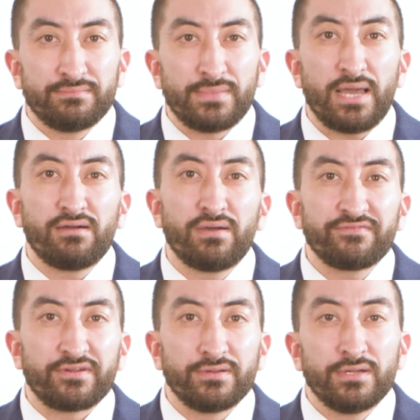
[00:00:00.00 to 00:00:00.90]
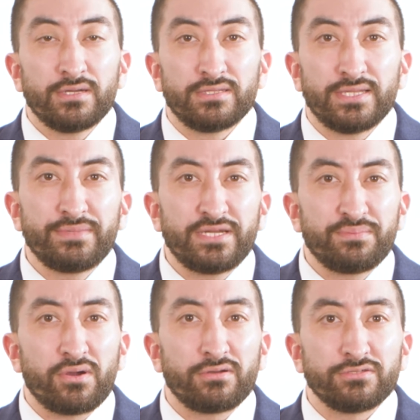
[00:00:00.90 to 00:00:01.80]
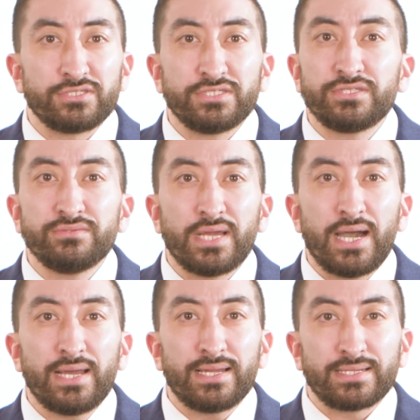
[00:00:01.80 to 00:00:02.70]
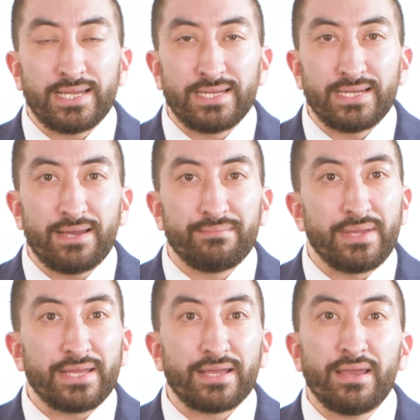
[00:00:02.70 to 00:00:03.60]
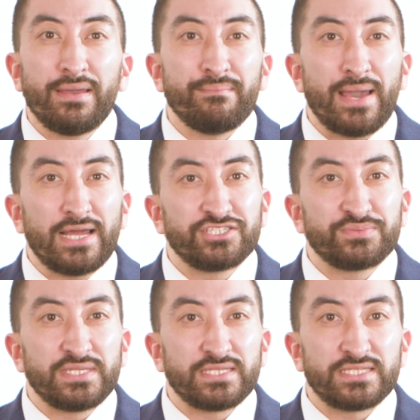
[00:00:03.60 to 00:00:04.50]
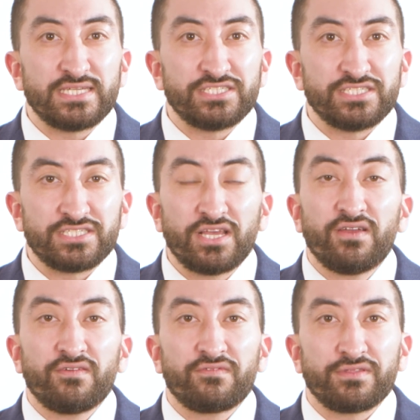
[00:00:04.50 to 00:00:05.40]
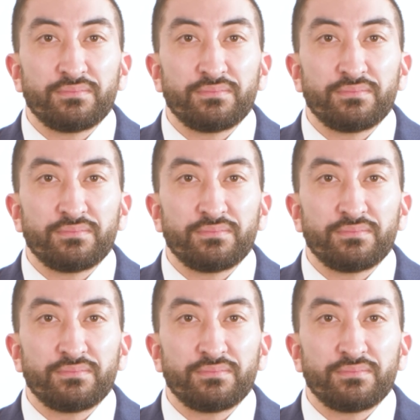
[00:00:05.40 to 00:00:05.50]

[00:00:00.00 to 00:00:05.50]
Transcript: However, limited partners do not and cannot make management decisions for the